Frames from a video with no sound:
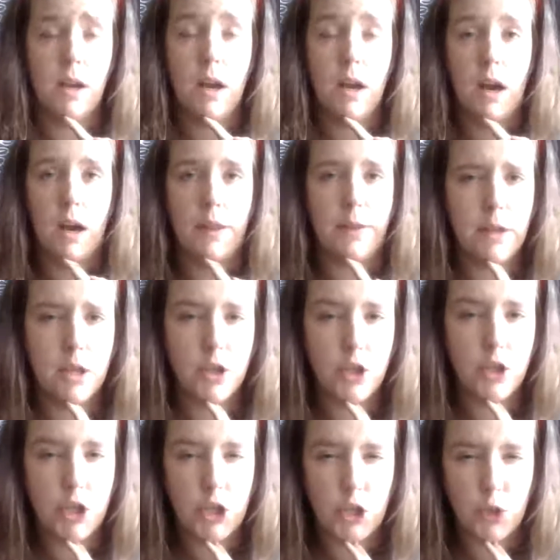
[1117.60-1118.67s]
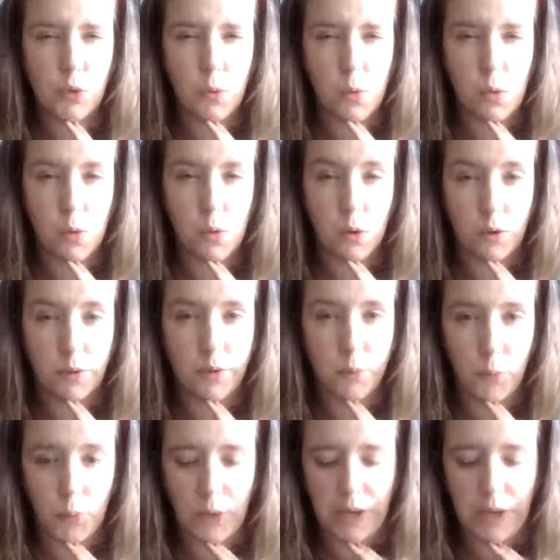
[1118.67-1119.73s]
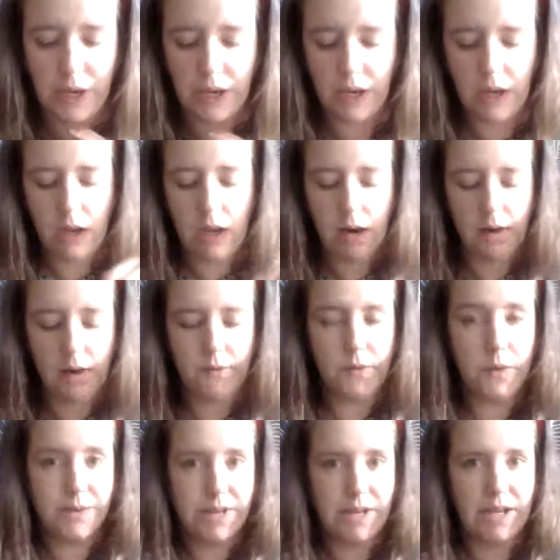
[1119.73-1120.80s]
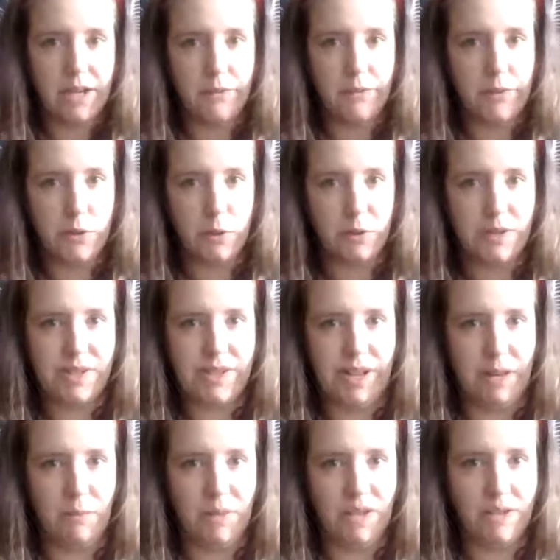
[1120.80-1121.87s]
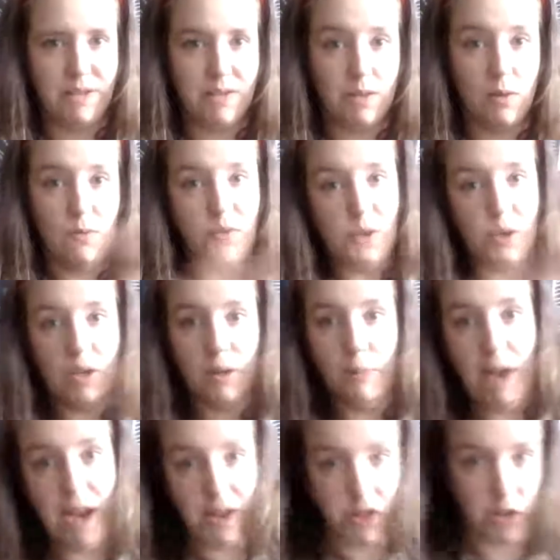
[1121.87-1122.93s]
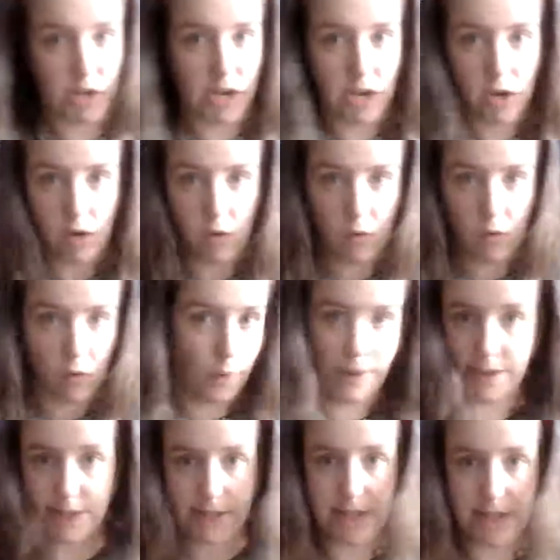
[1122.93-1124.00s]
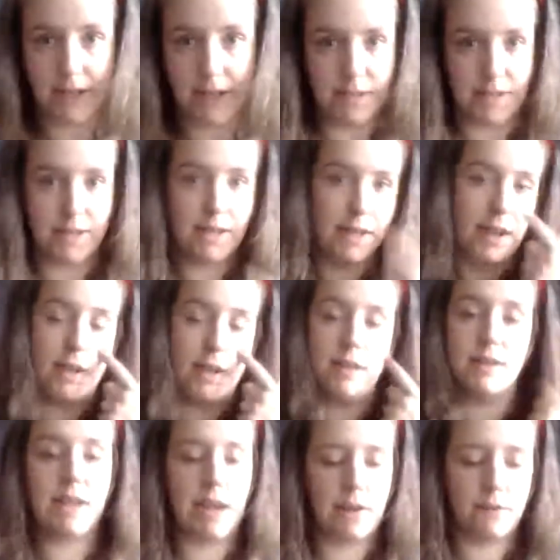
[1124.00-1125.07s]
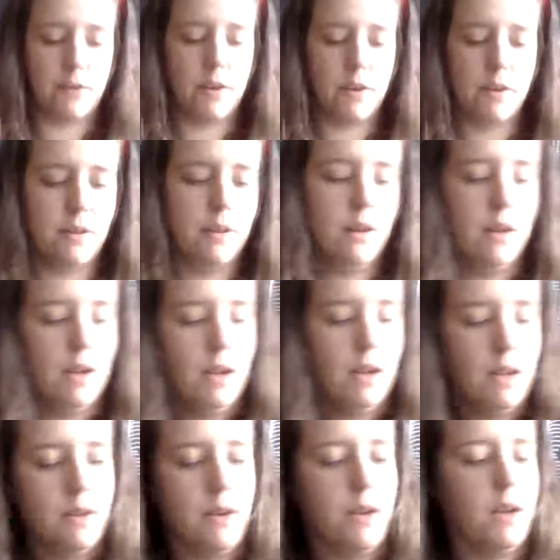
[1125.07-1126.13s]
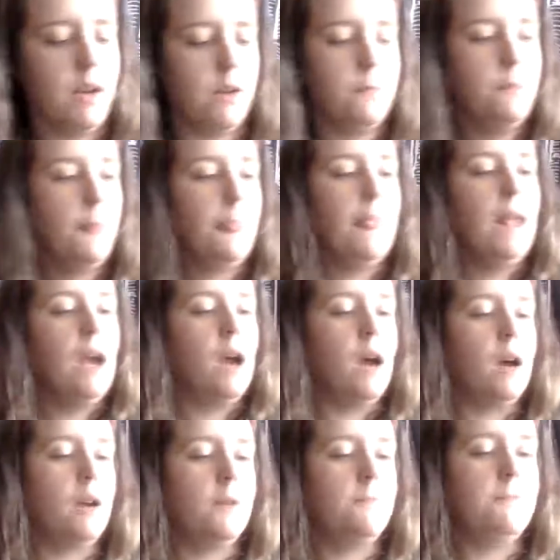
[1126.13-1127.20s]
I think, 2 or 3 of those individual stamens. So if you can imagine how crazy it is to get saffron, there you go.